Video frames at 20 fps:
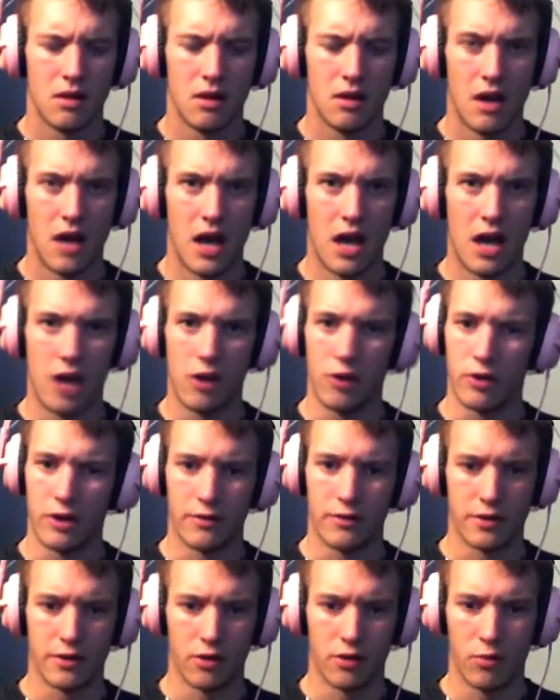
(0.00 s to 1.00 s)
I don't
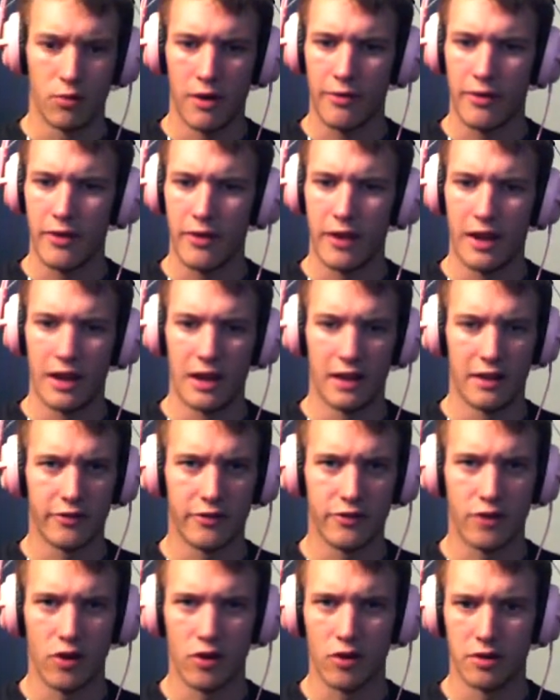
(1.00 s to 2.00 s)
even know what the hell he's
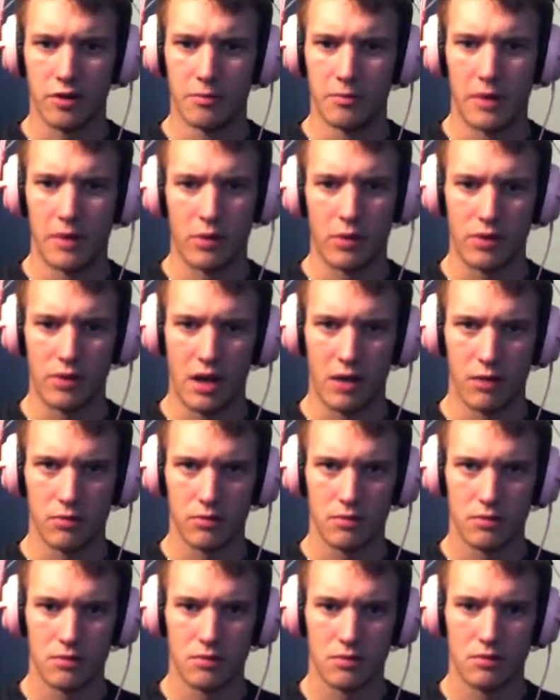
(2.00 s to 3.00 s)
talking about now.
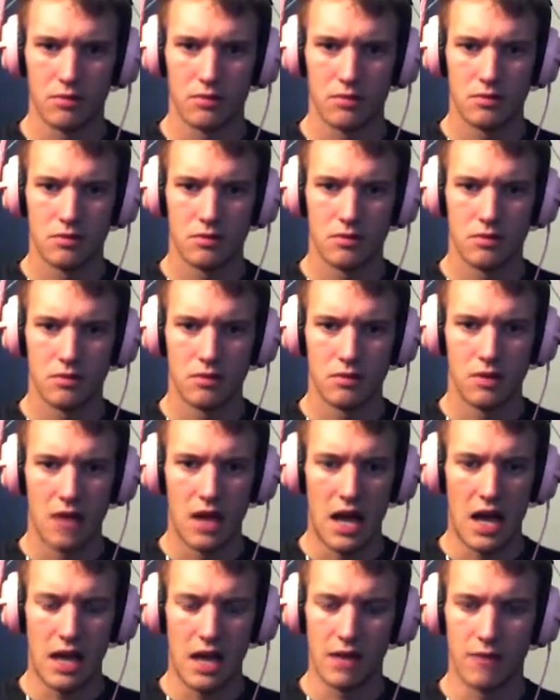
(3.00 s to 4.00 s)

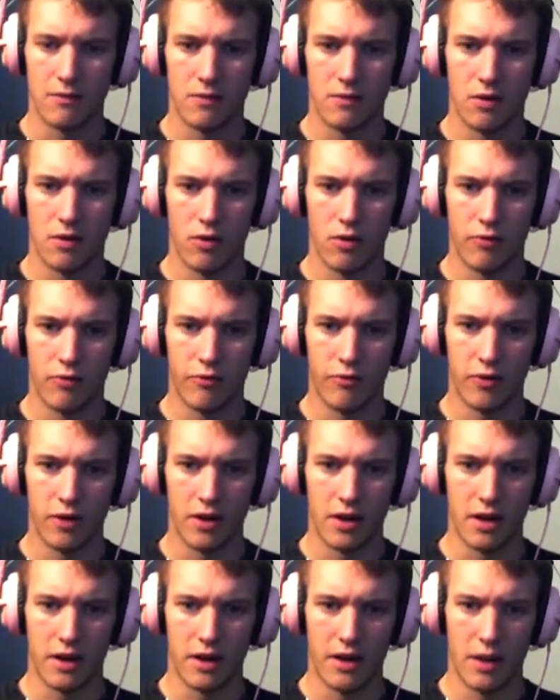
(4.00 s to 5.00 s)
I have no
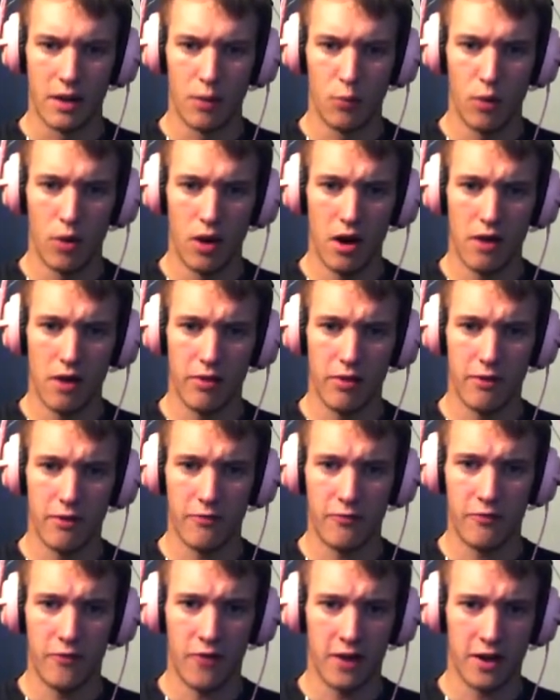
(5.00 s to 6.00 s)
freaking idea. And where the
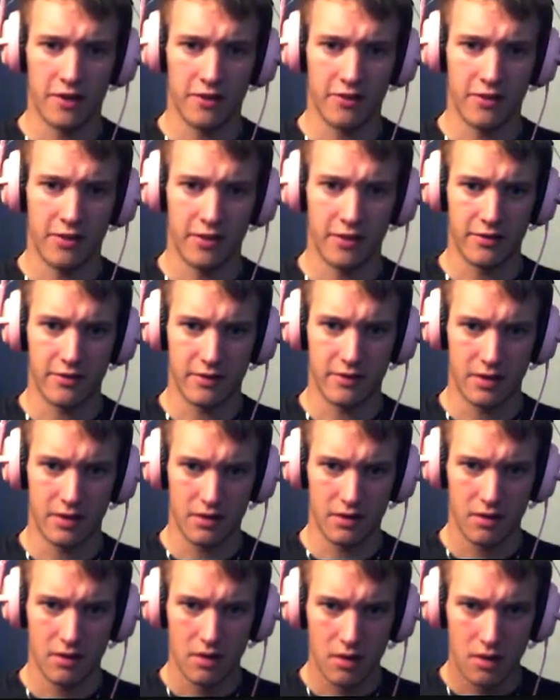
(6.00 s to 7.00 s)
fuck is this?
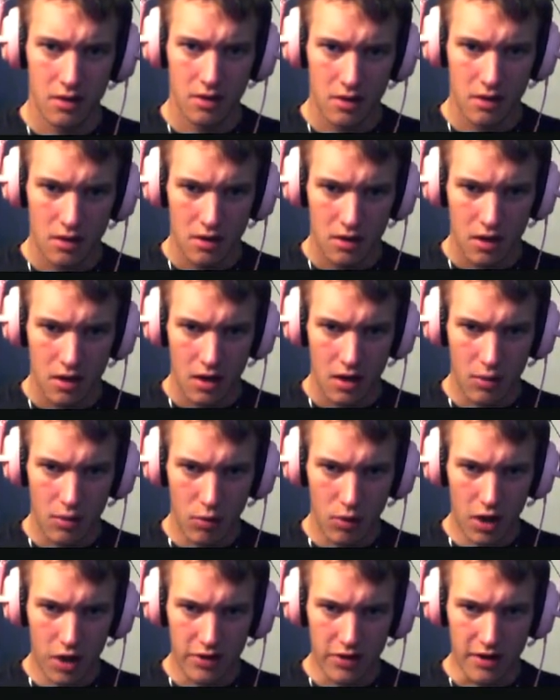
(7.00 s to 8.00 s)
And
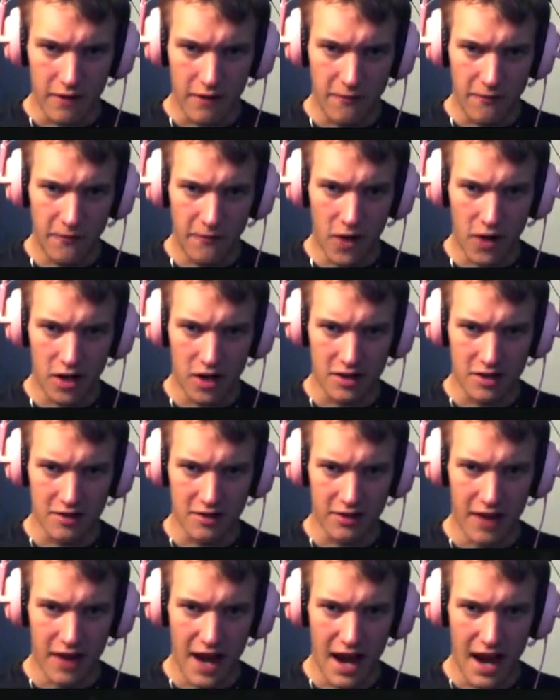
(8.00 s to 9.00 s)
what the fuck is
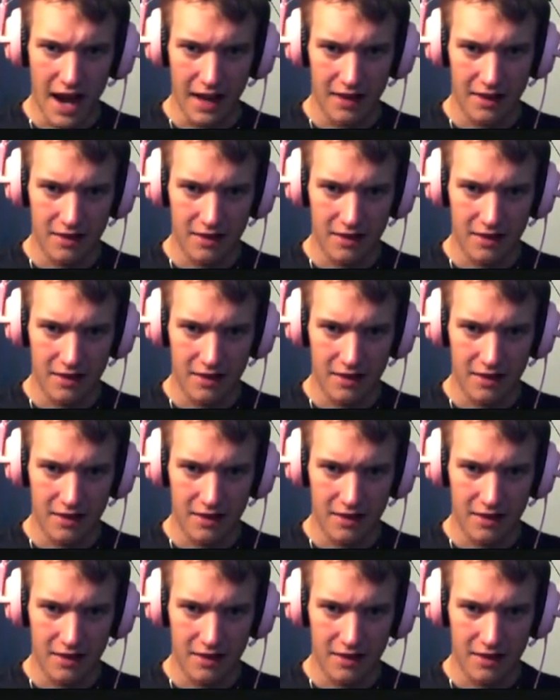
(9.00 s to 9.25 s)
that?